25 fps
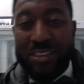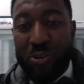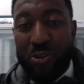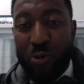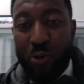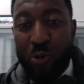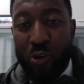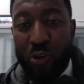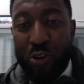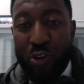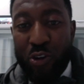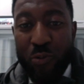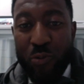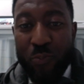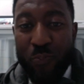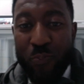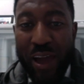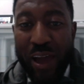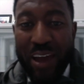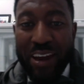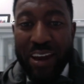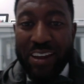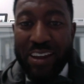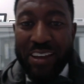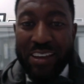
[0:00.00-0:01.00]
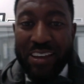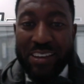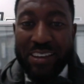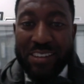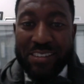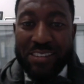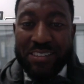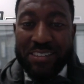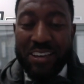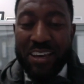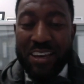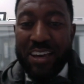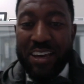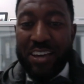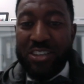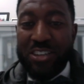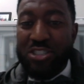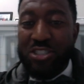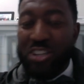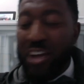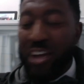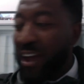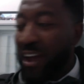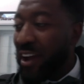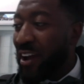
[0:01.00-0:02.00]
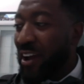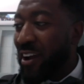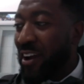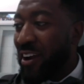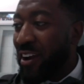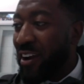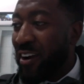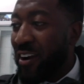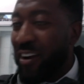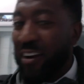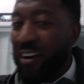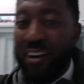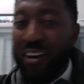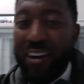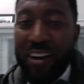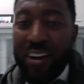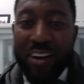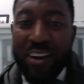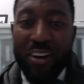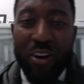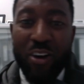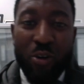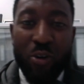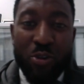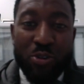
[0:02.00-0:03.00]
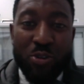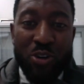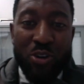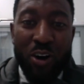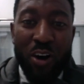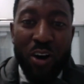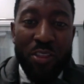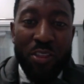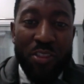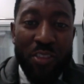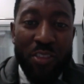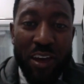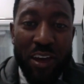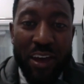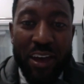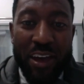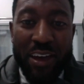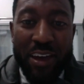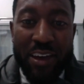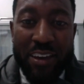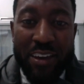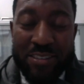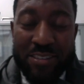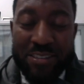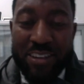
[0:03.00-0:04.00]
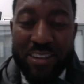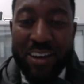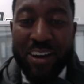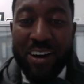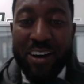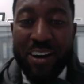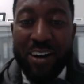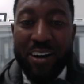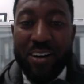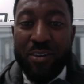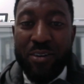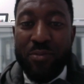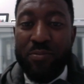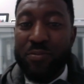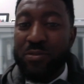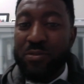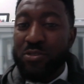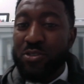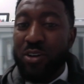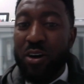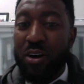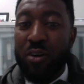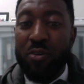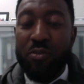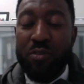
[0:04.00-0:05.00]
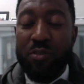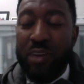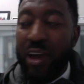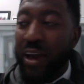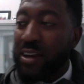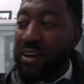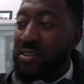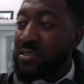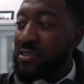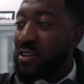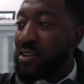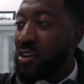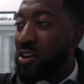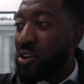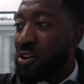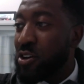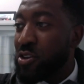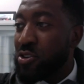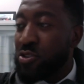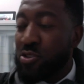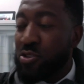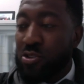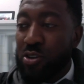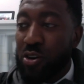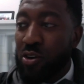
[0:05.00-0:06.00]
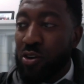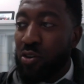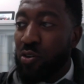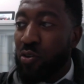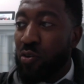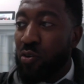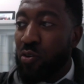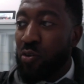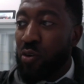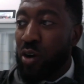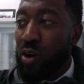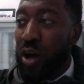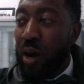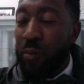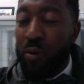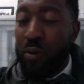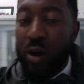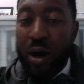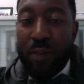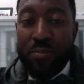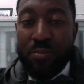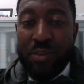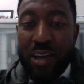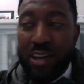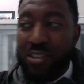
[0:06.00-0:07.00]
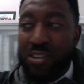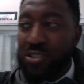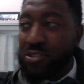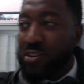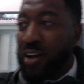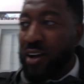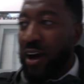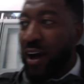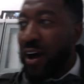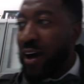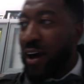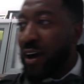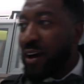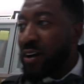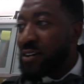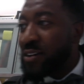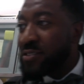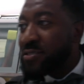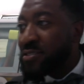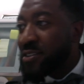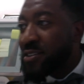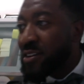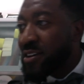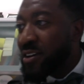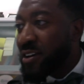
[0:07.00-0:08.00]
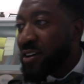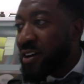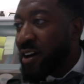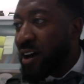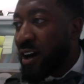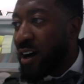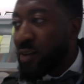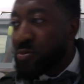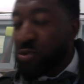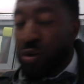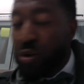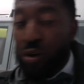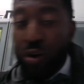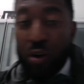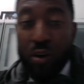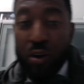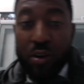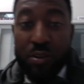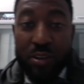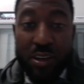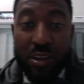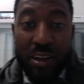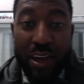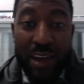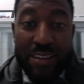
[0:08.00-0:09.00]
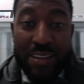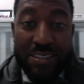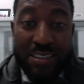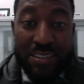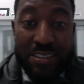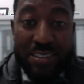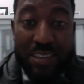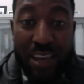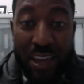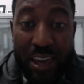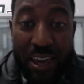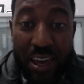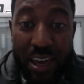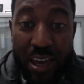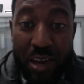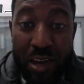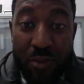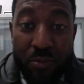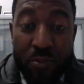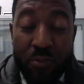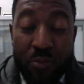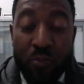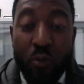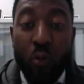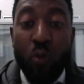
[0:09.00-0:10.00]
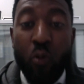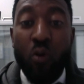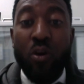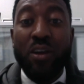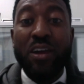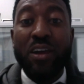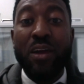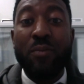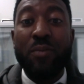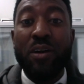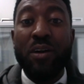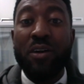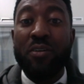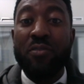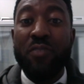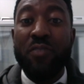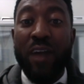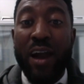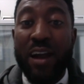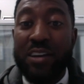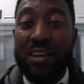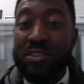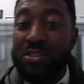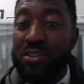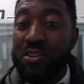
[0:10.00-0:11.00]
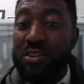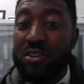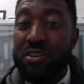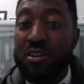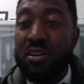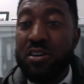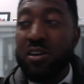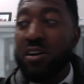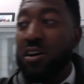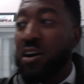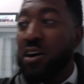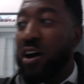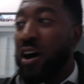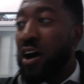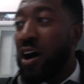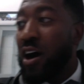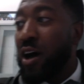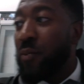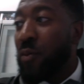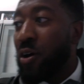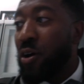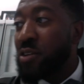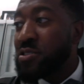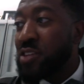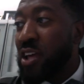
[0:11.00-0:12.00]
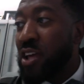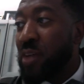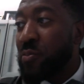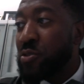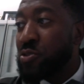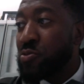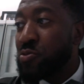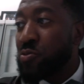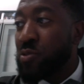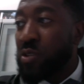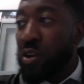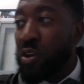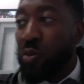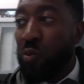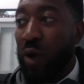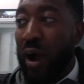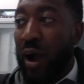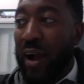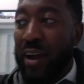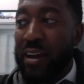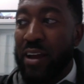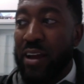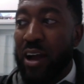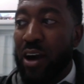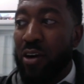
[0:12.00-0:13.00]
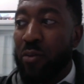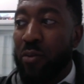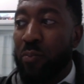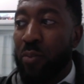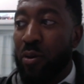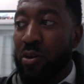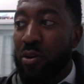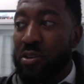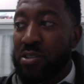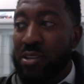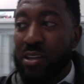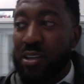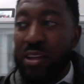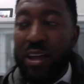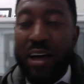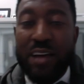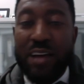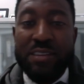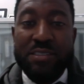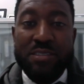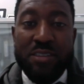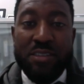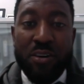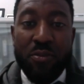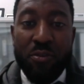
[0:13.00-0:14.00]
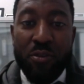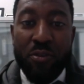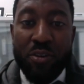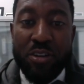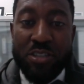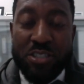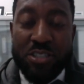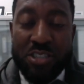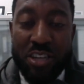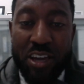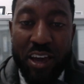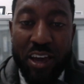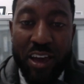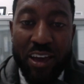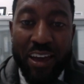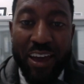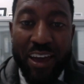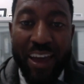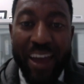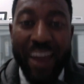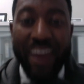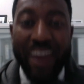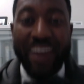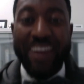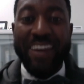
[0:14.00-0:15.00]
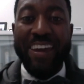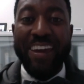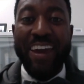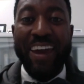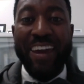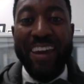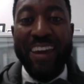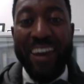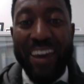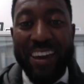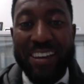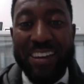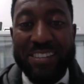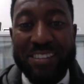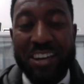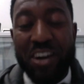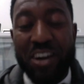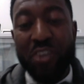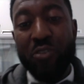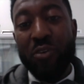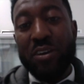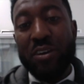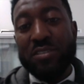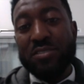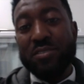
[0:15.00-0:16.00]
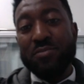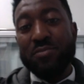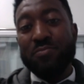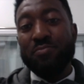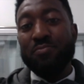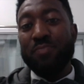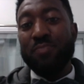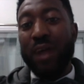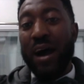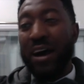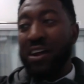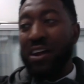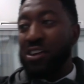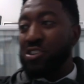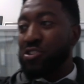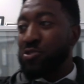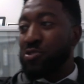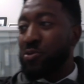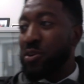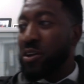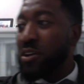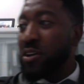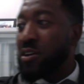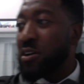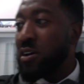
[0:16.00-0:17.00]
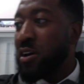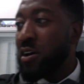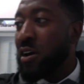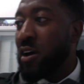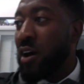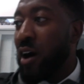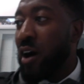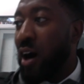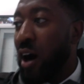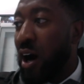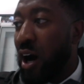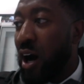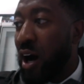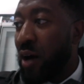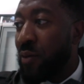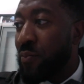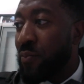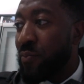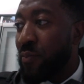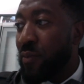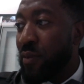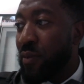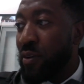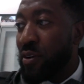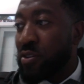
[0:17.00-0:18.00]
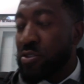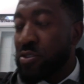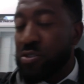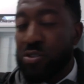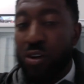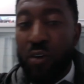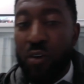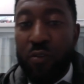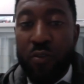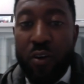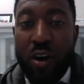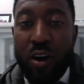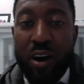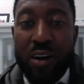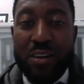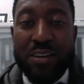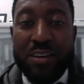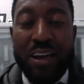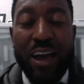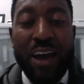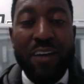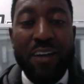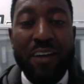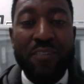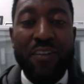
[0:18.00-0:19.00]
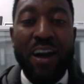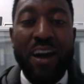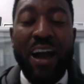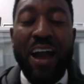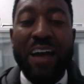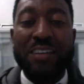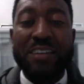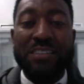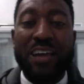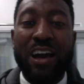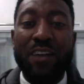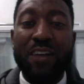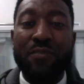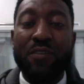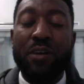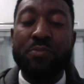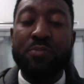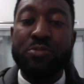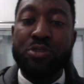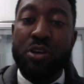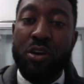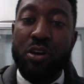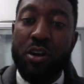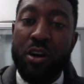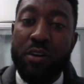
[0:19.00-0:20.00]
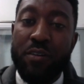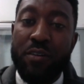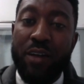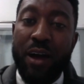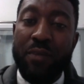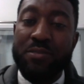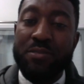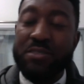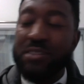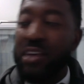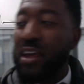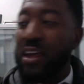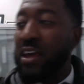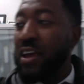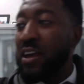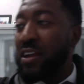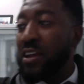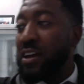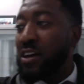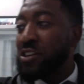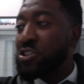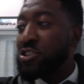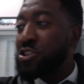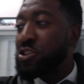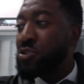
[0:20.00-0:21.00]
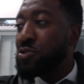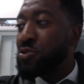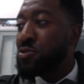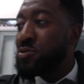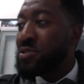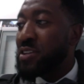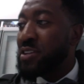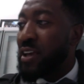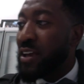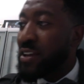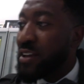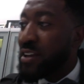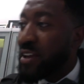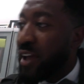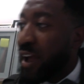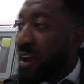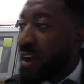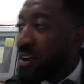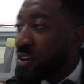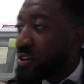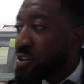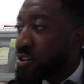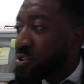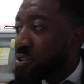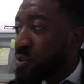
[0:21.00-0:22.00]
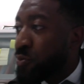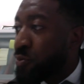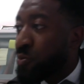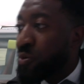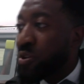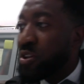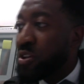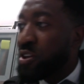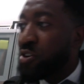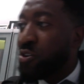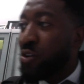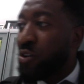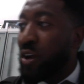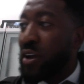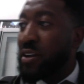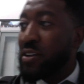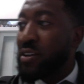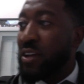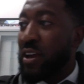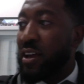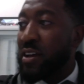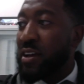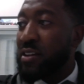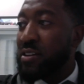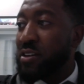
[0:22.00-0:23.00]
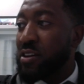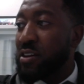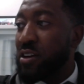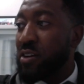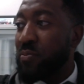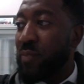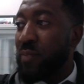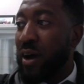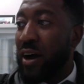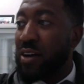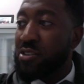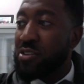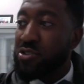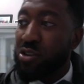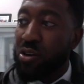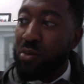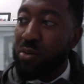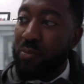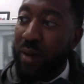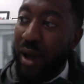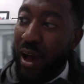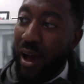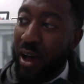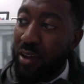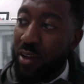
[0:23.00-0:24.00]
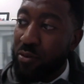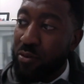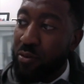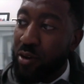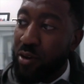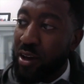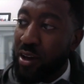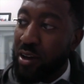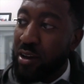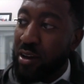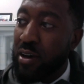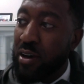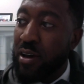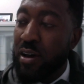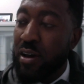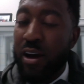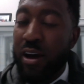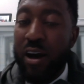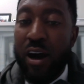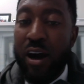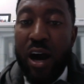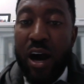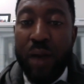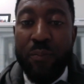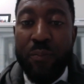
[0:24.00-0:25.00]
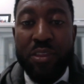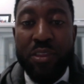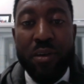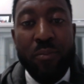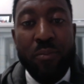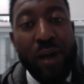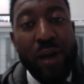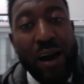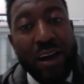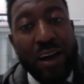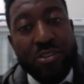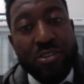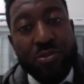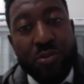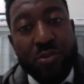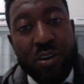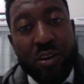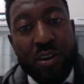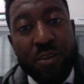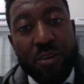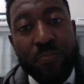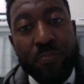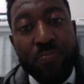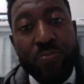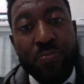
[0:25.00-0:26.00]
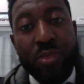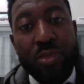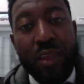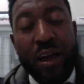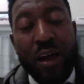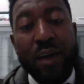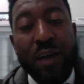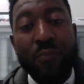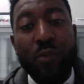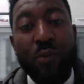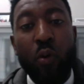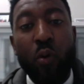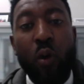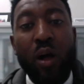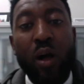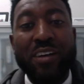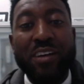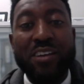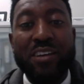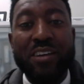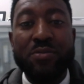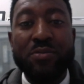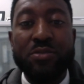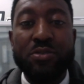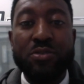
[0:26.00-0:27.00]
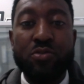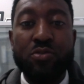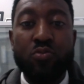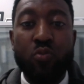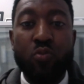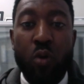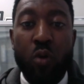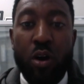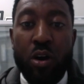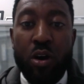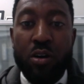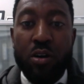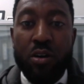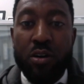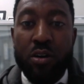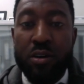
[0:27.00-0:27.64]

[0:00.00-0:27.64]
your Humanities chair, coach, all things. So a couple updates, you guys. So currently as a team for Get Better Faster, our team is really rocking out Personalize and Differentiate, aka aggressive monitoring. So far as I've observed, I've seen us use the indicators of really creating a clear monitoring pathway and then monitoring the quality of student work.